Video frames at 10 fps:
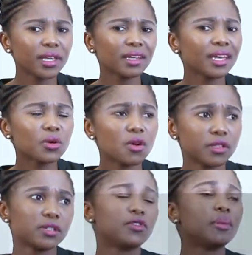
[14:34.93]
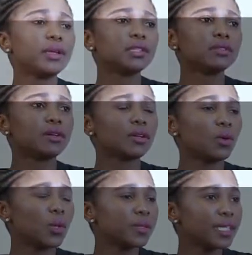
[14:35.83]
or you can get all this information
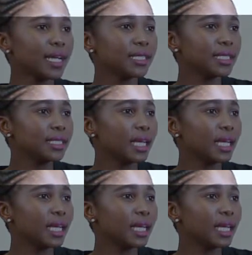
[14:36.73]
on our website,